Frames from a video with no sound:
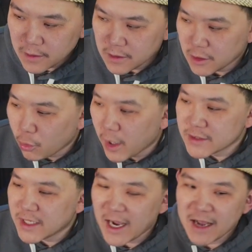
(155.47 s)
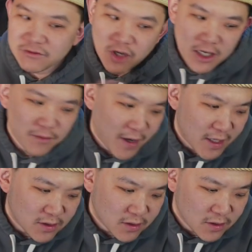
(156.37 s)
the ones that I've tried in the
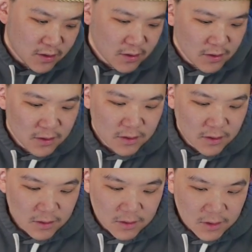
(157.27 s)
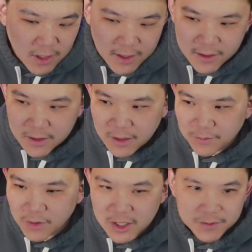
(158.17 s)
past didn't
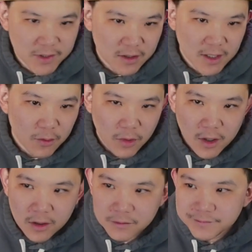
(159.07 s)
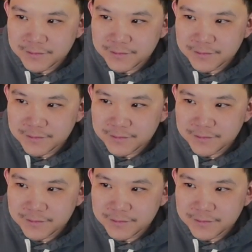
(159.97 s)
impress me all that well.